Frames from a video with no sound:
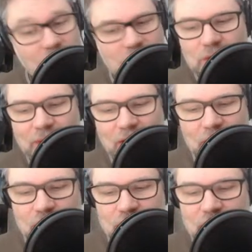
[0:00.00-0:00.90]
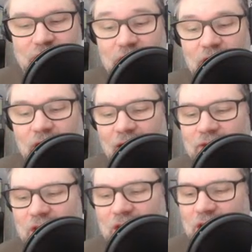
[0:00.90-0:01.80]
Dramatic music. Xill have
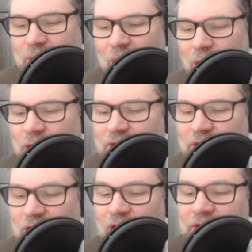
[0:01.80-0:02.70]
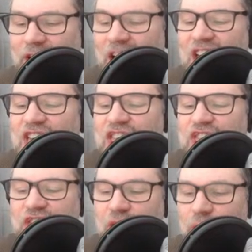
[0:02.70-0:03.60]
the innate power of, of
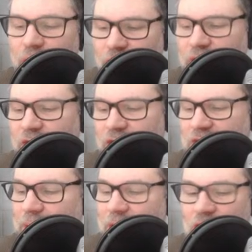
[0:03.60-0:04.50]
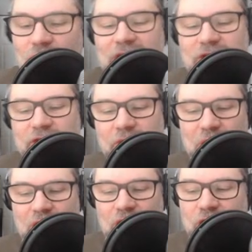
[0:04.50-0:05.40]
etherealness. They may transfer from the
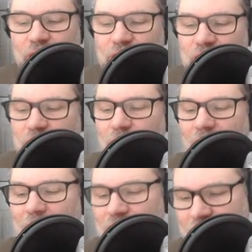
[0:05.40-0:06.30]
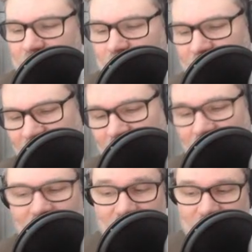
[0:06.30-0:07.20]
ethereal to the prime material plane,
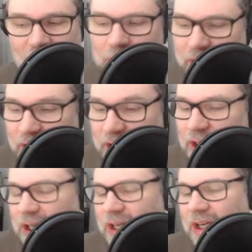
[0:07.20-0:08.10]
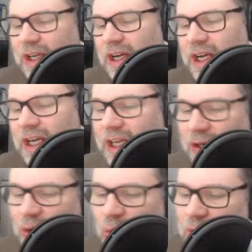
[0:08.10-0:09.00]
that's our plane, in
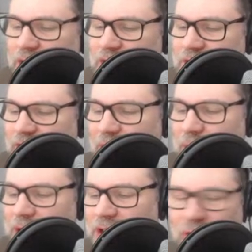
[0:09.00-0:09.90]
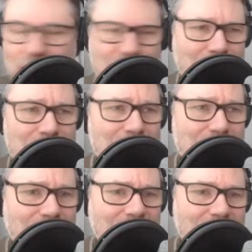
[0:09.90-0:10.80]
one segment, or the Dungeons and
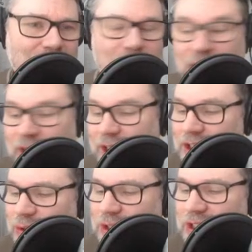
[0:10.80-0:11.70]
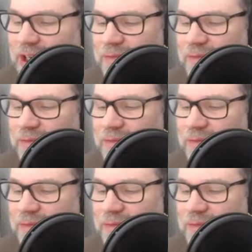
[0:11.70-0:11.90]
Dragons plane, I guess you would say.